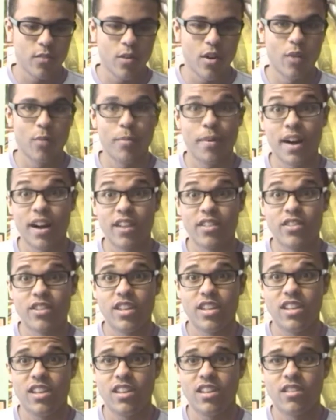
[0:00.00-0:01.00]
well, by
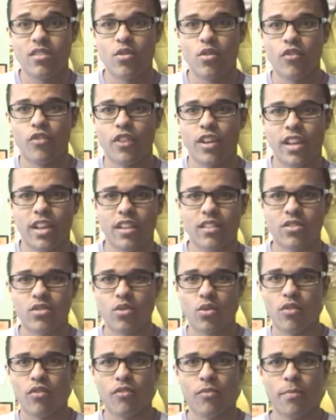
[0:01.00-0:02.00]
the governing
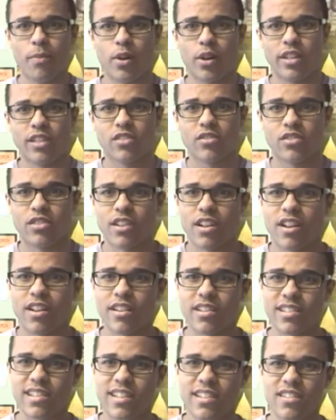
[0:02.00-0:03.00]
sort of bodies, because
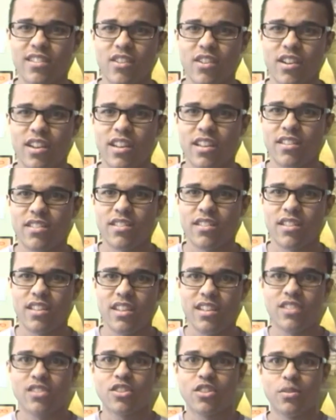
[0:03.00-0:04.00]
I said that
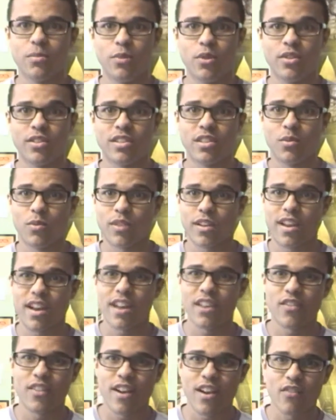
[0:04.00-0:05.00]
each community would
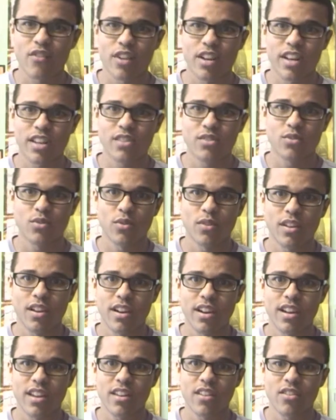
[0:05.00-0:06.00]
kind of have a little,
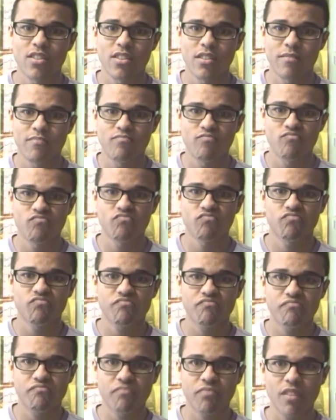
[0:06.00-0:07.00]
like,
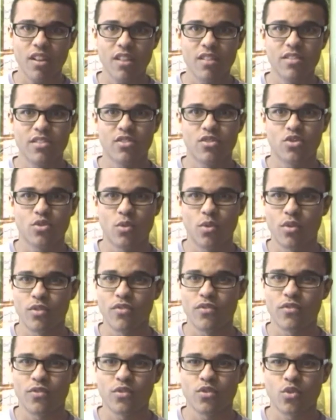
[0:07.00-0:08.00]

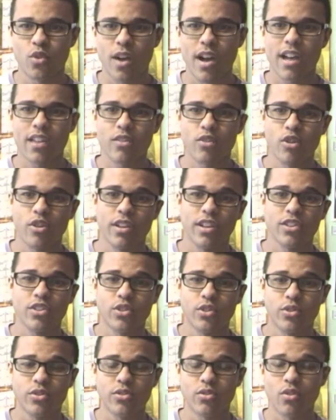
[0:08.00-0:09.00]
sort out their own
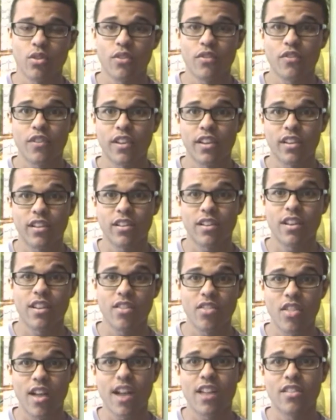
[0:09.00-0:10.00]
issues sort of thing, and
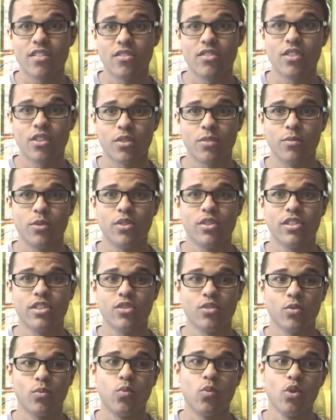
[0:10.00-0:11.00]
that the
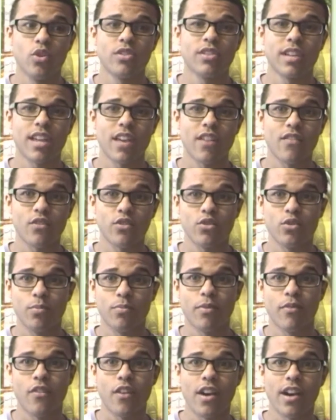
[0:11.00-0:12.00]
community should work together to
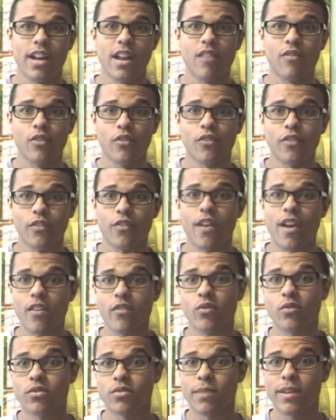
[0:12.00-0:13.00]
provide everything for
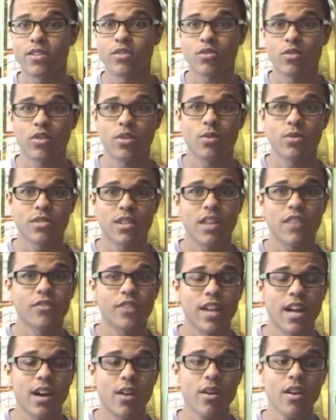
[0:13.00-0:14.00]
everyone to make sure no one's
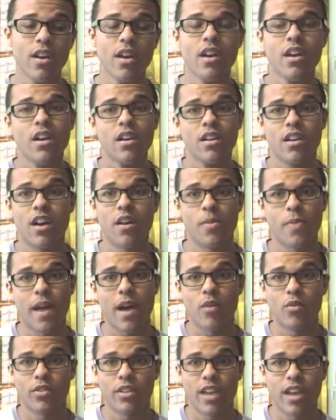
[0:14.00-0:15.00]
left out. And
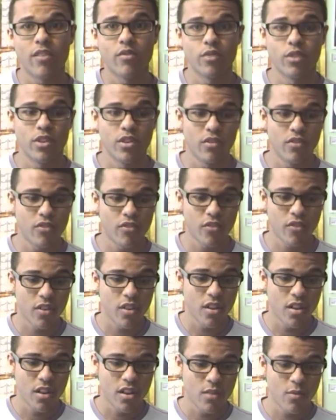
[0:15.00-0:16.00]
that would get rid of,
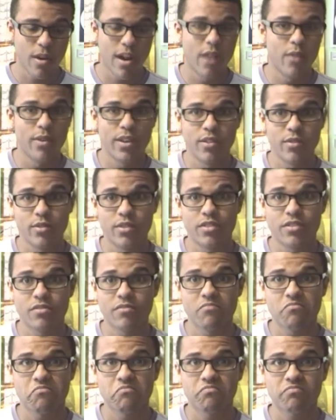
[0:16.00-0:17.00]
well, it would
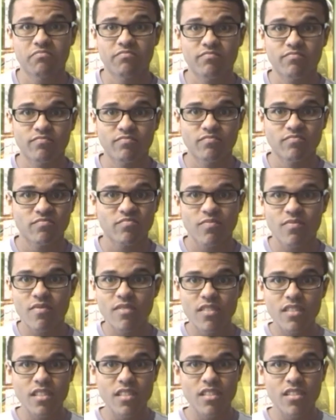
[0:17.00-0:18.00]

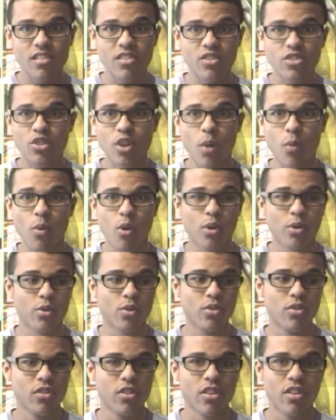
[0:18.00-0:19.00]
stop world
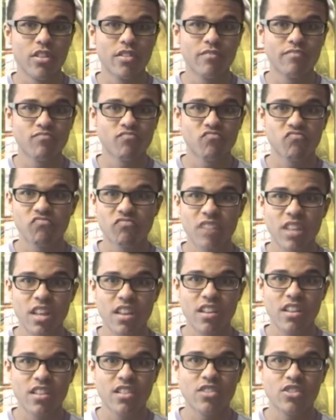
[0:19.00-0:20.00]
hunger,
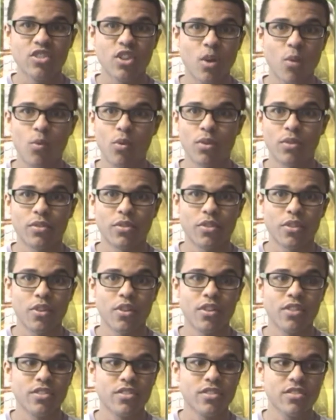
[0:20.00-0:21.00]
stop world
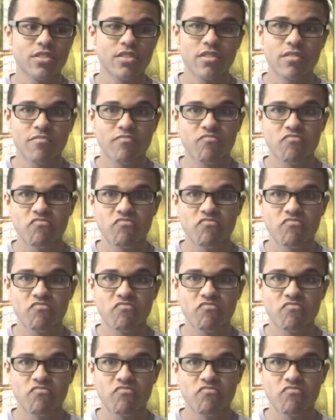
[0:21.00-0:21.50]
thirst,